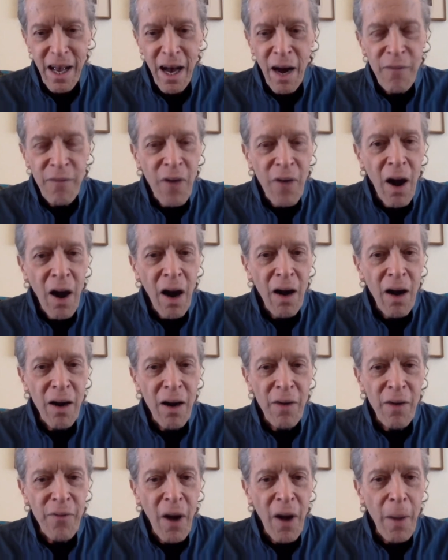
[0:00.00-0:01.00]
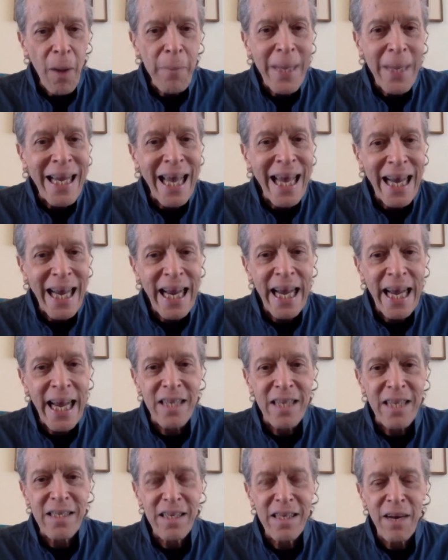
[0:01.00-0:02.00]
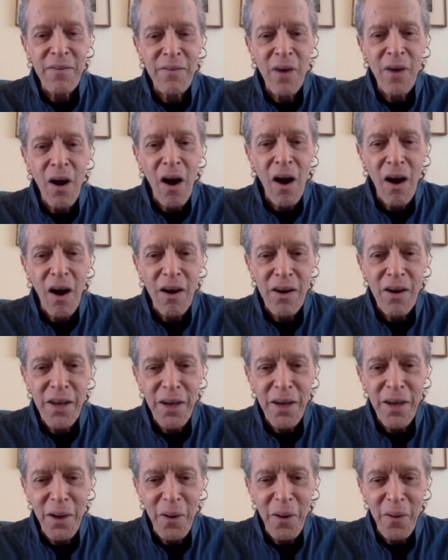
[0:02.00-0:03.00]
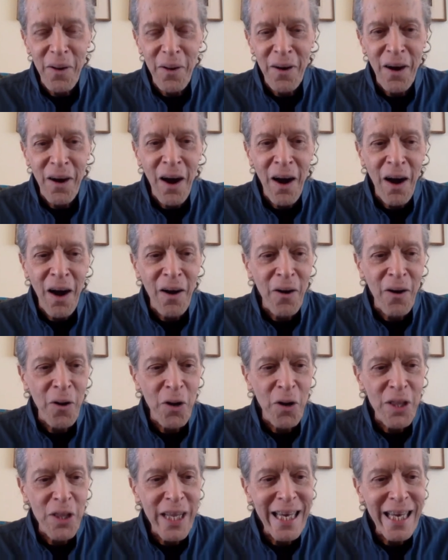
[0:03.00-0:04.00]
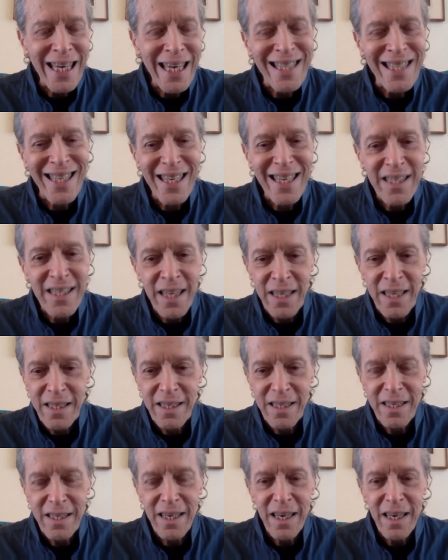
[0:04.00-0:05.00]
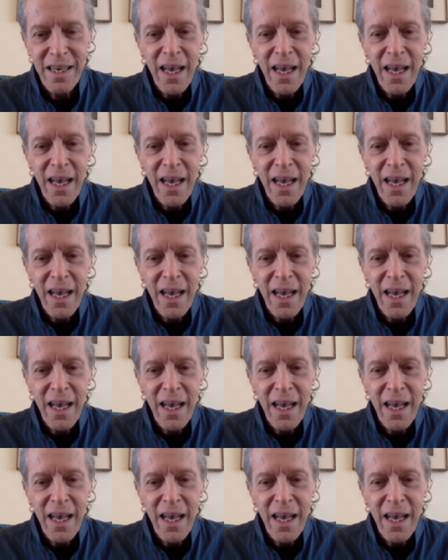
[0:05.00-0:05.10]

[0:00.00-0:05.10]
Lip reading: of our beginnings, of our, you know, our early existence,